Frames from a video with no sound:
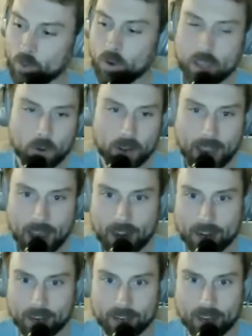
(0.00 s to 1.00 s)
Well, he already had a
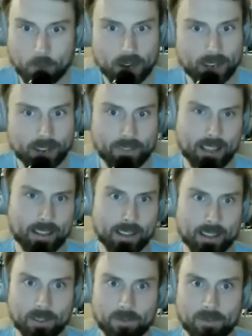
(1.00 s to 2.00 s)
nickname. We didn't give that to
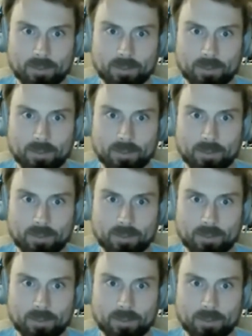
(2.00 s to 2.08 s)
him.